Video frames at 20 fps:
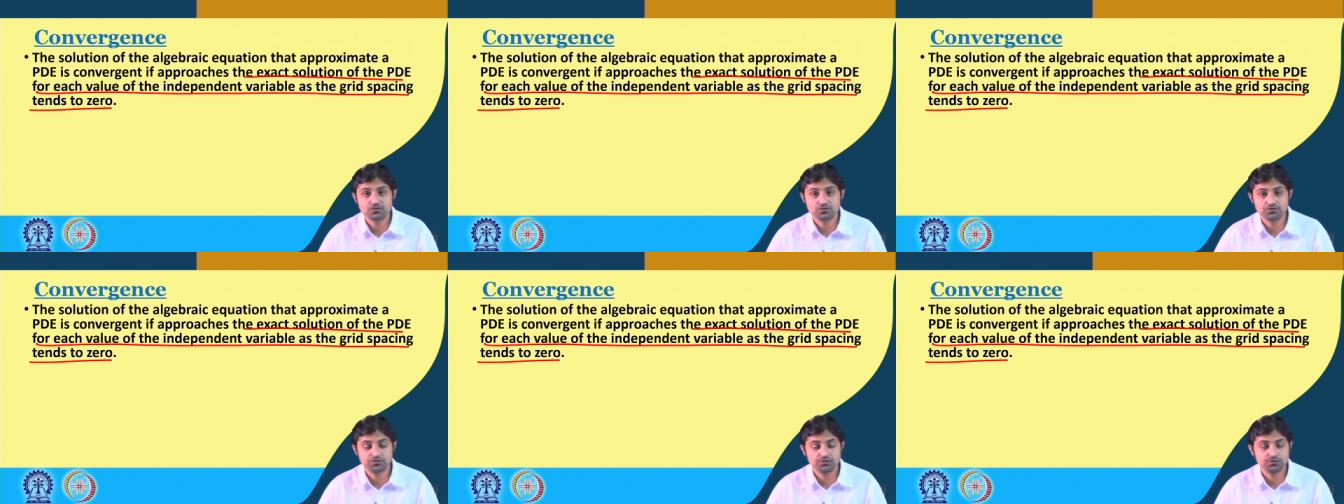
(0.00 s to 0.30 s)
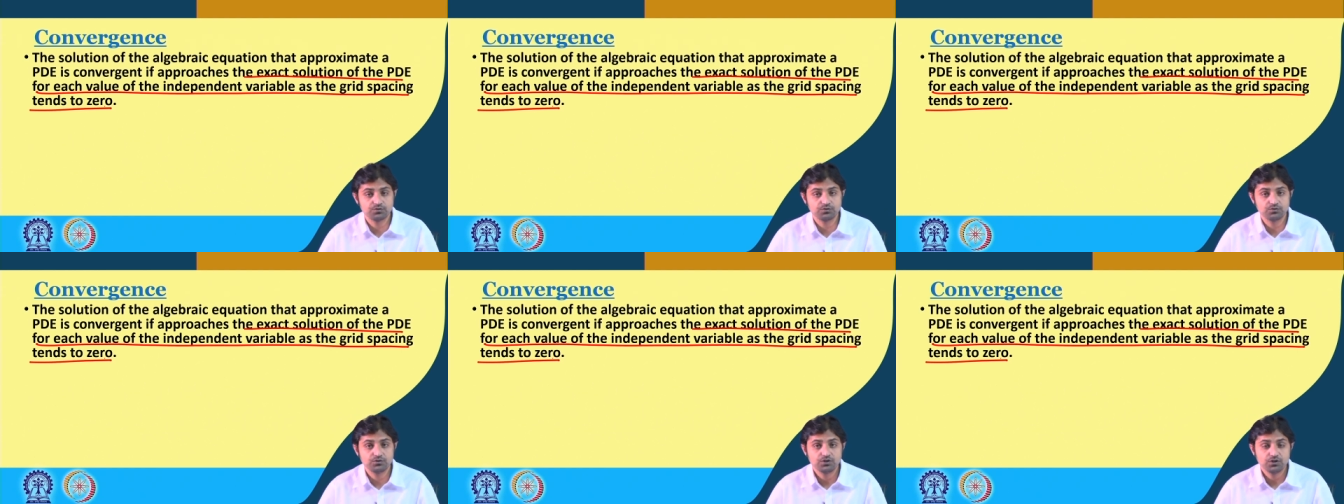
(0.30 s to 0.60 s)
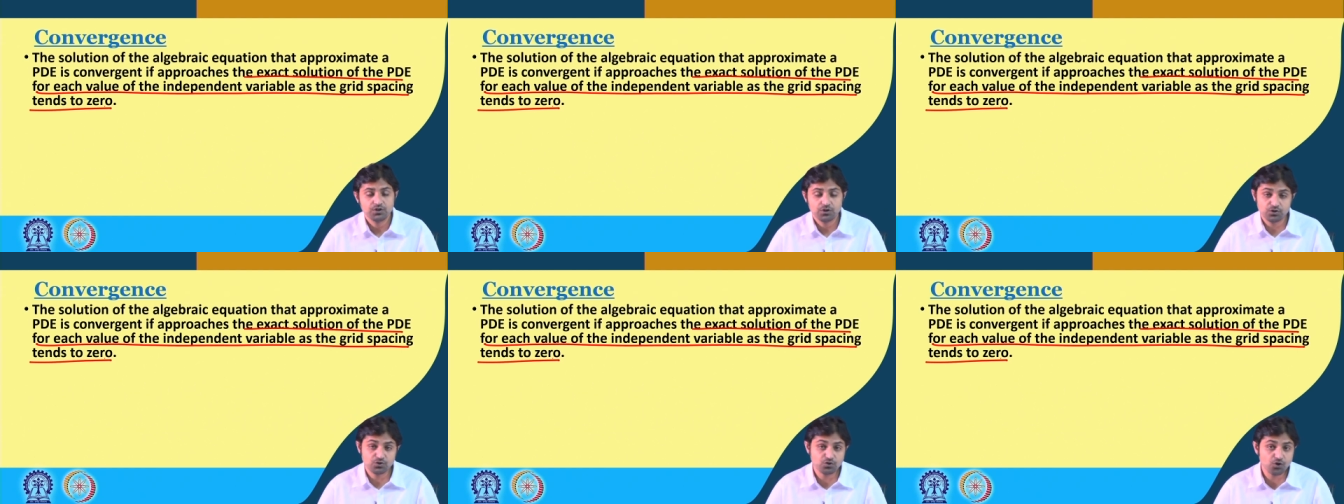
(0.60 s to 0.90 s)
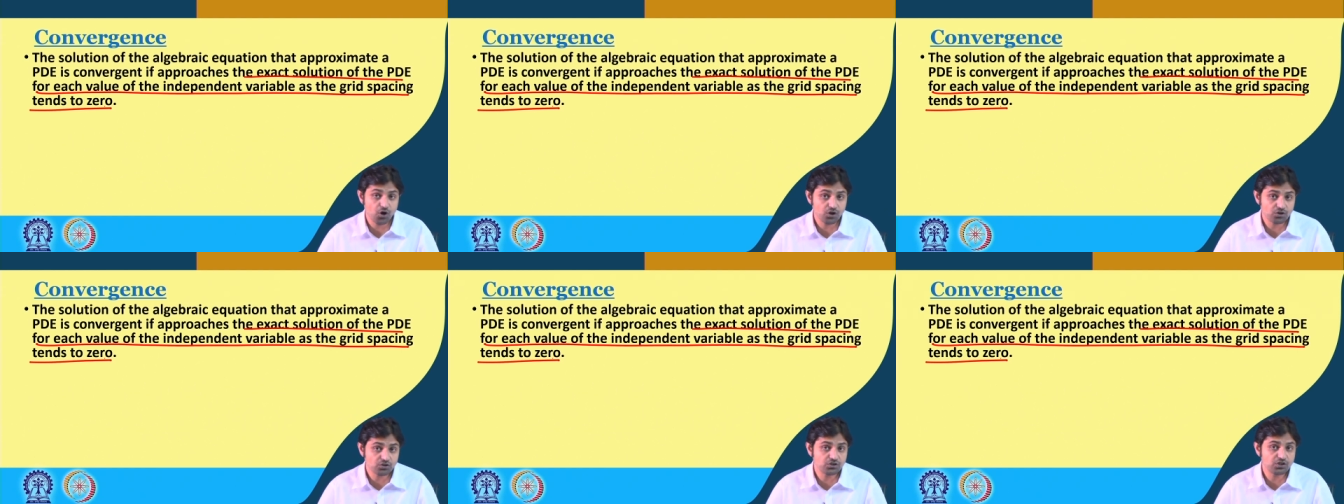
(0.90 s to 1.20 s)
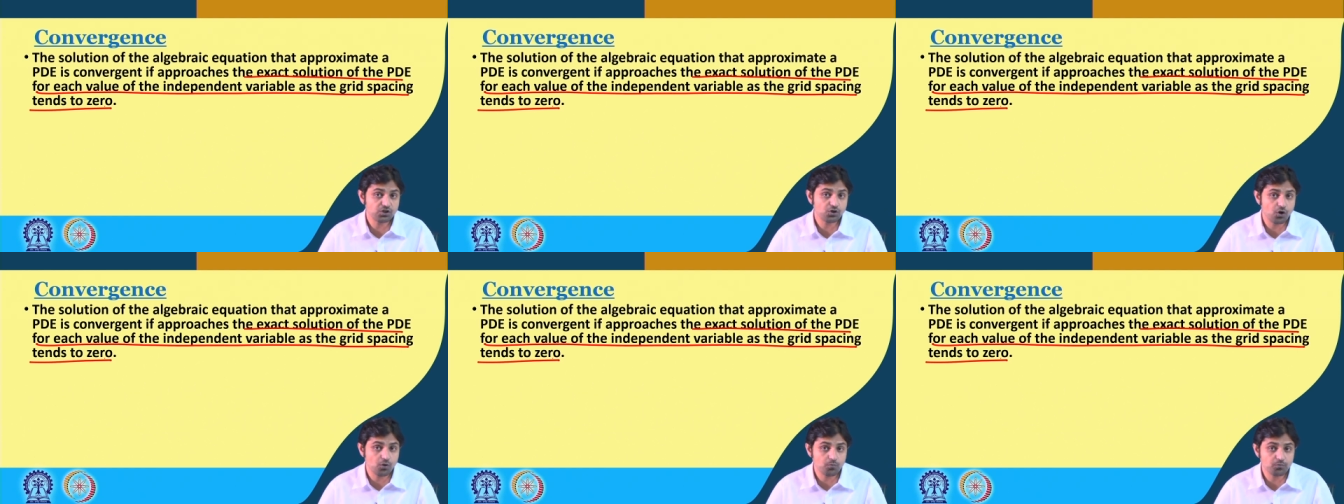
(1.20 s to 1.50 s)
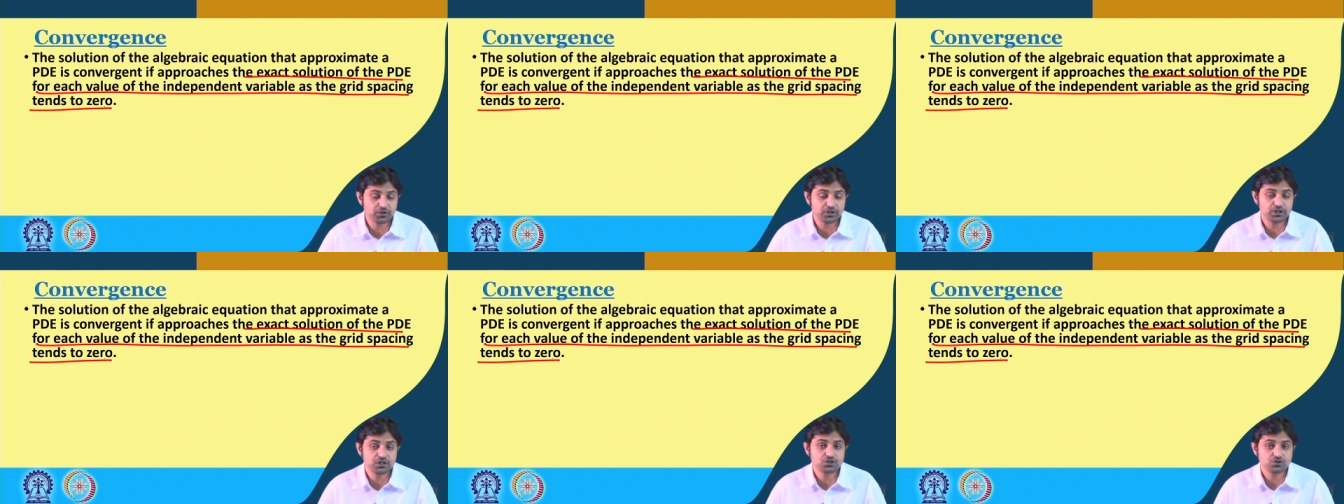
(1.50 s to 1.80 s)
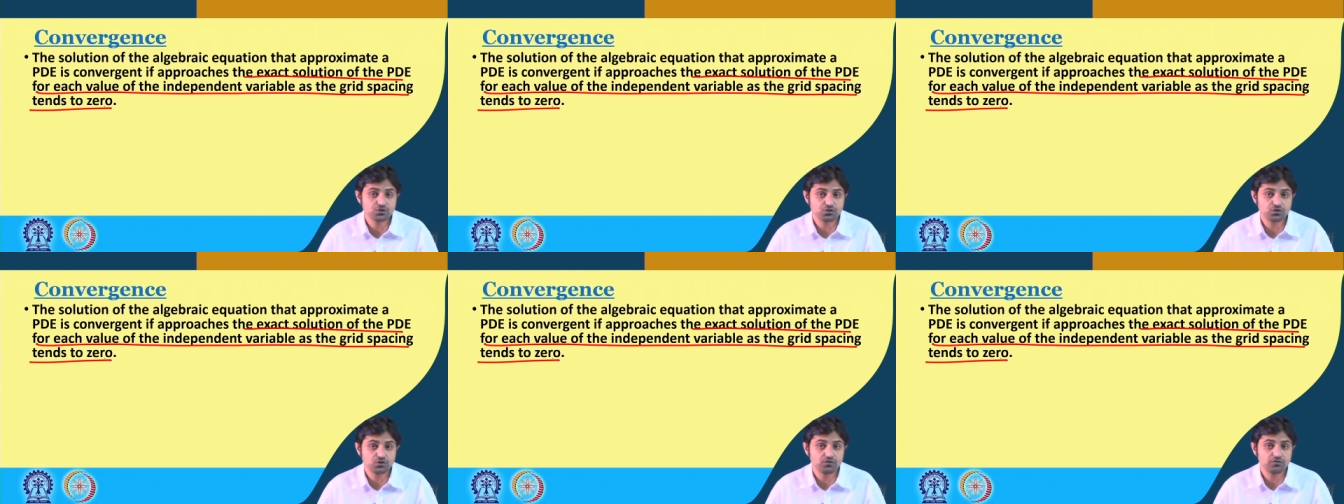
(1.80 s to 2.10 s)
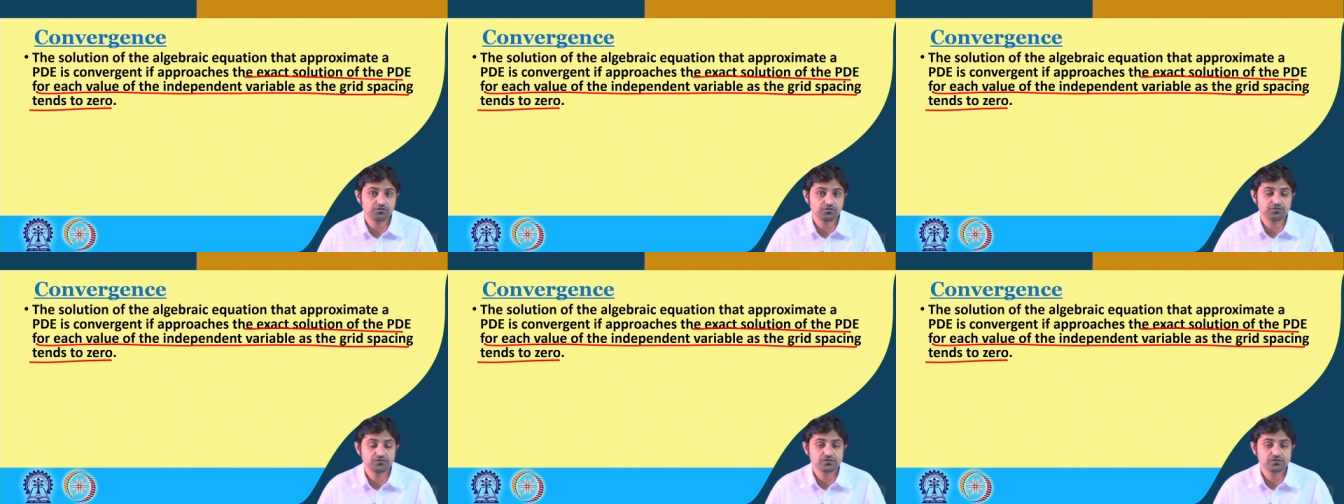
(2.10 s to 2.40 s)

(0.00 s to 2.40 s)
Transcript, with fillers: to 0, not the combination of